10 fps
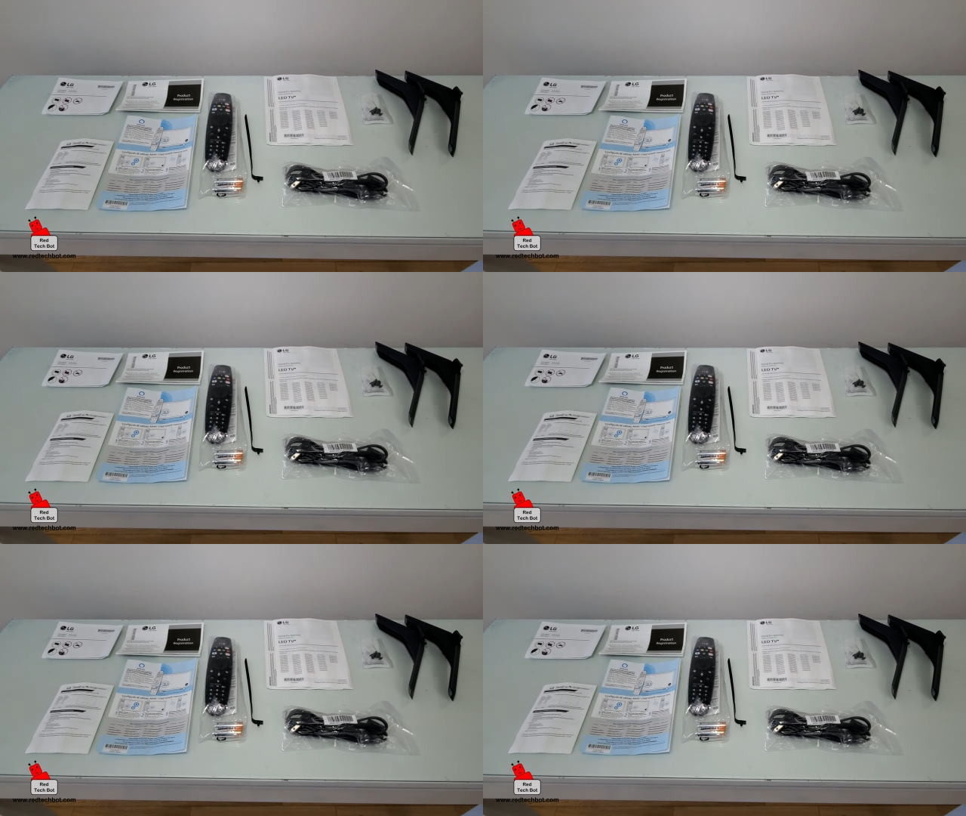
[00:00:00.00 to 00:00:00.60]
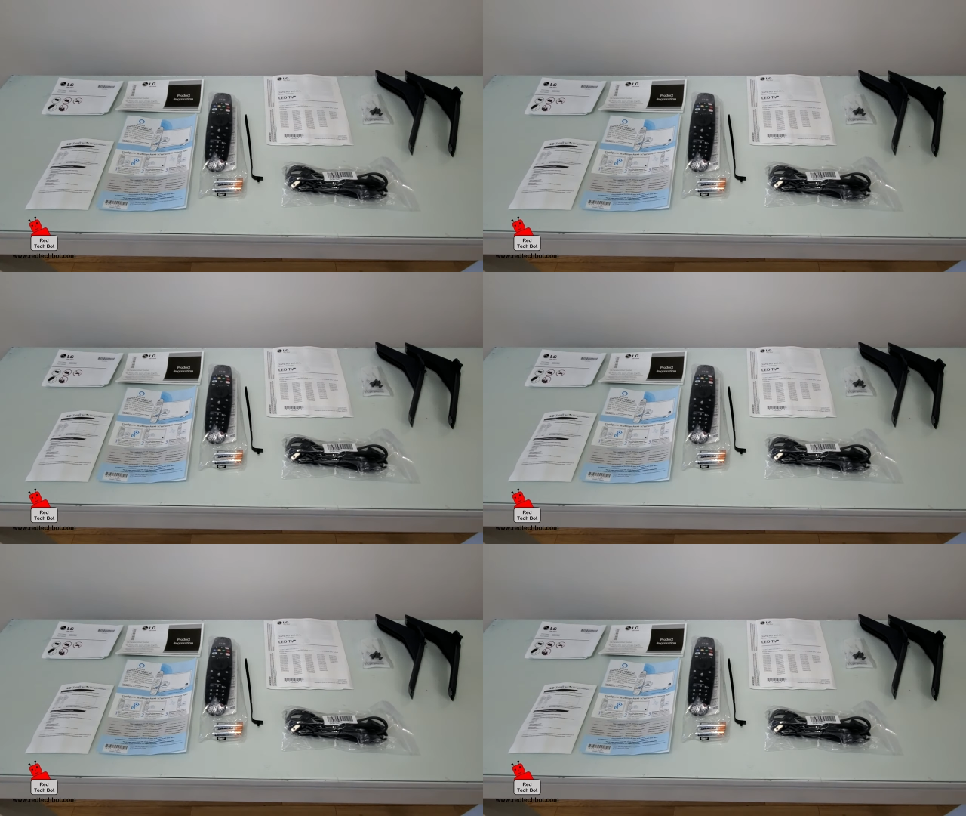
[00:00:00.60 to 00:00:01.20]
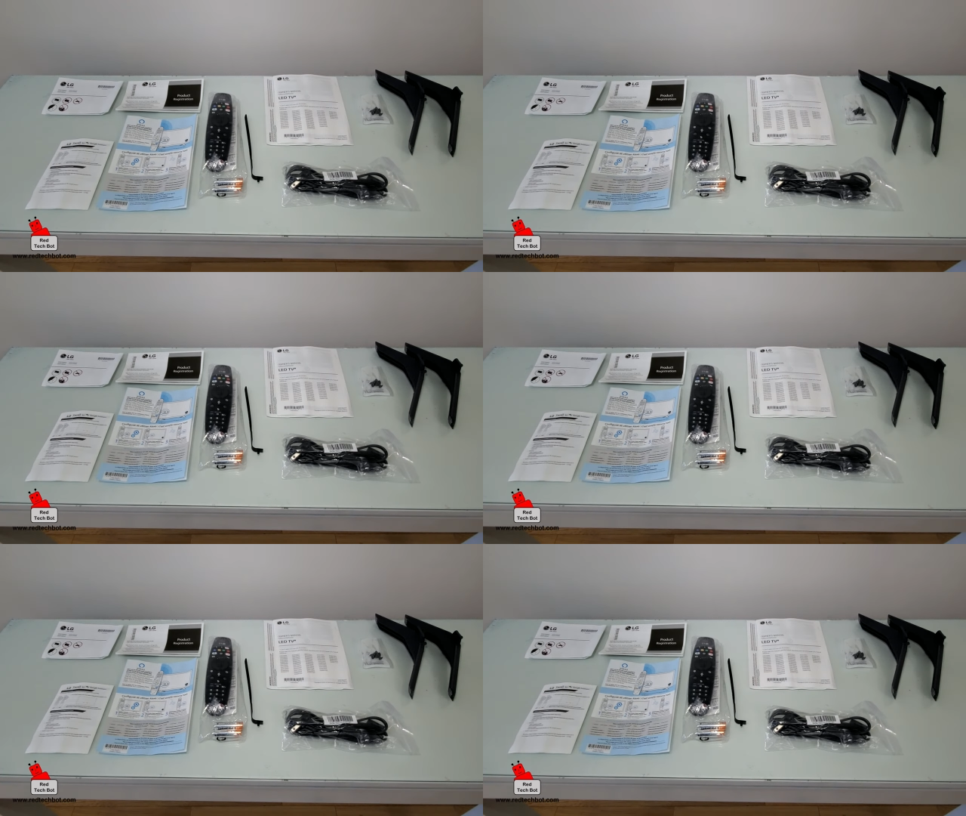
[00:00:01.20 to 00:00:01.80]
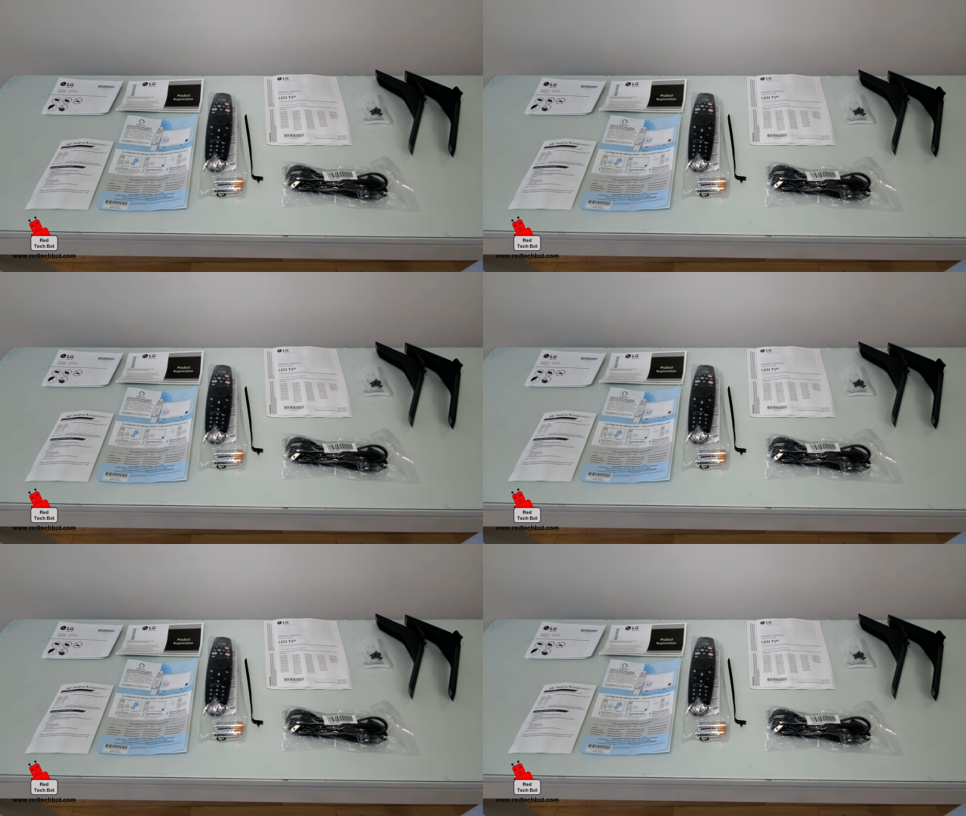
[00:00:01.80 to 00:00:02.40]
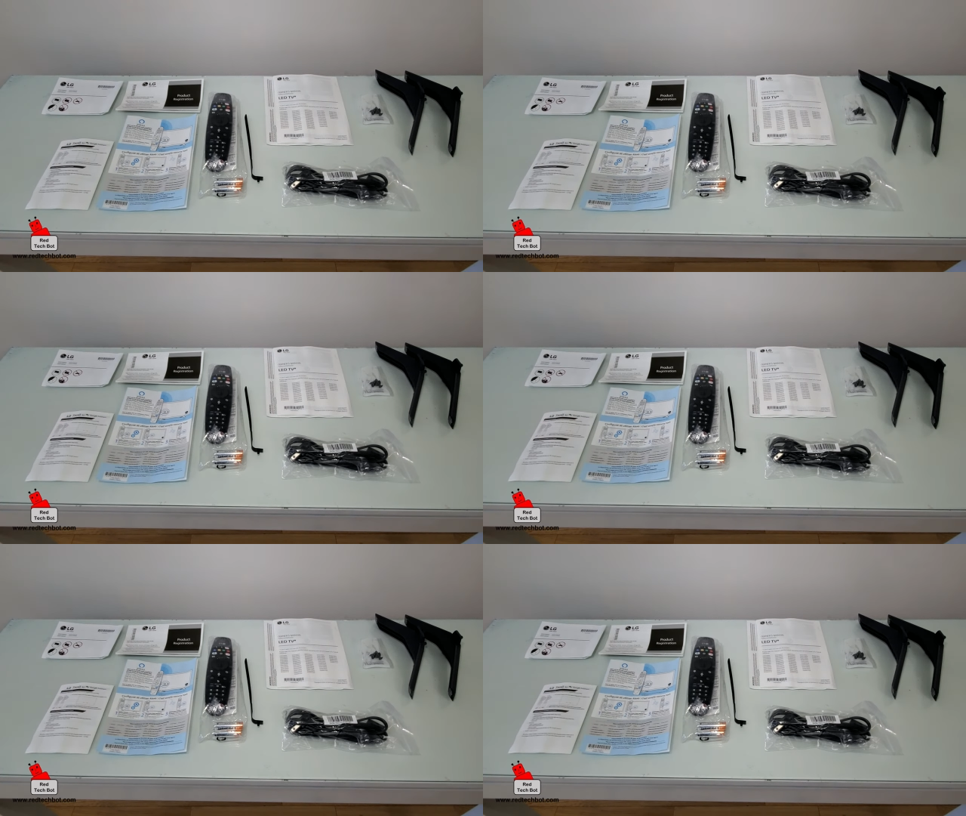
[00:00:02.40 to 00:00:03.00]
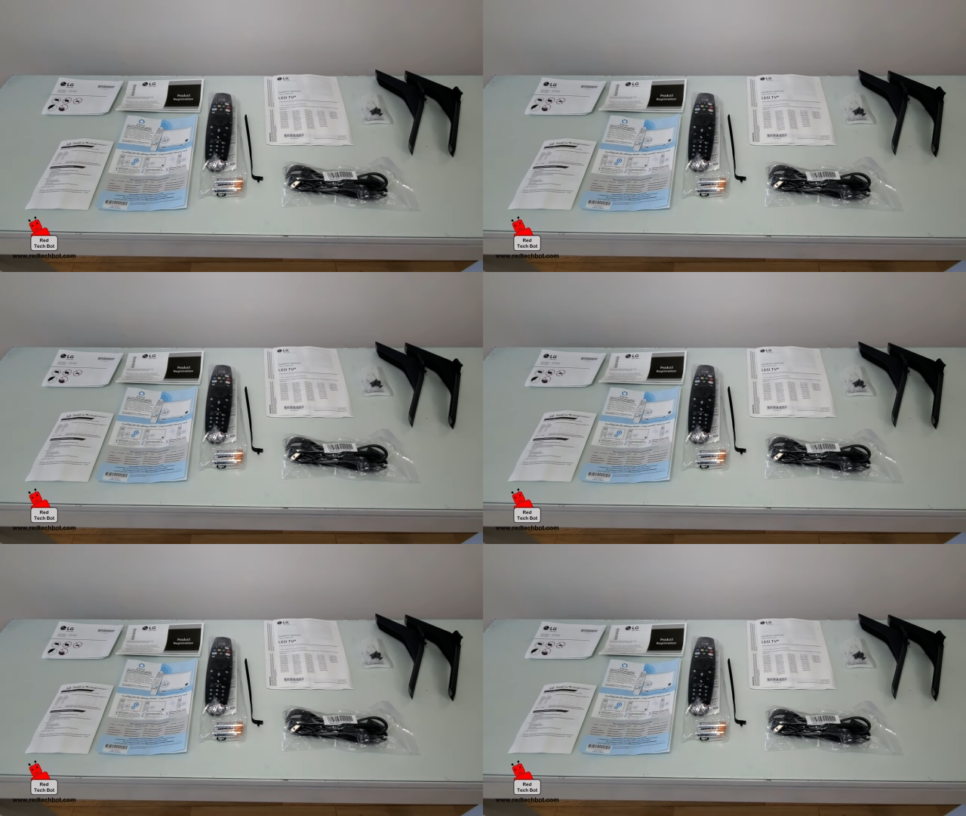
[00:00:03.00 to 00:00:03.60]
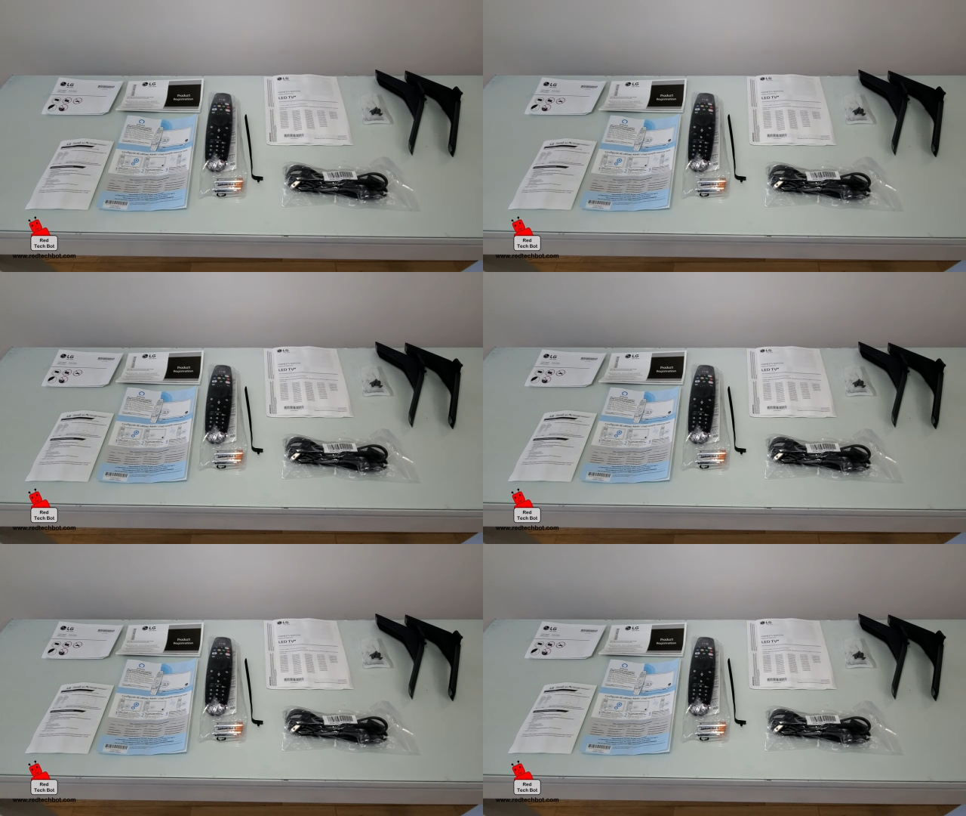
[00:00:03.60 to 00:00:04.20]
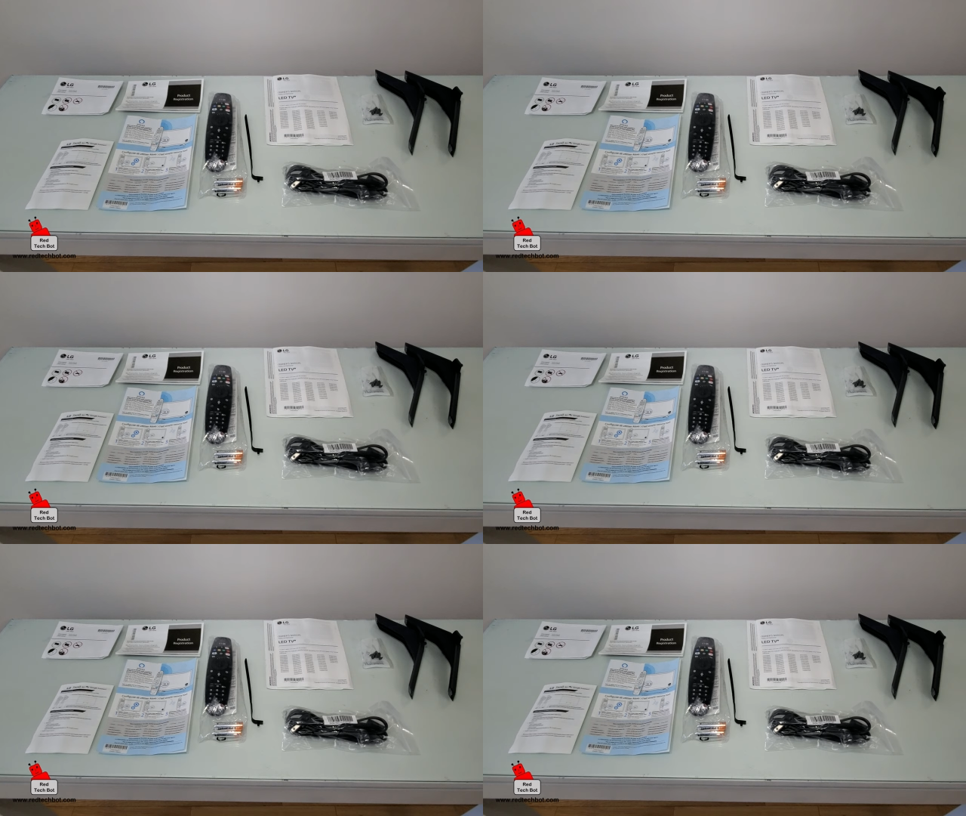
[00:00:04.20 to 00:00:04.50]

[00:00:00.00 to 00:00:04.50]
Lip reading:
[unreadable: no face in view]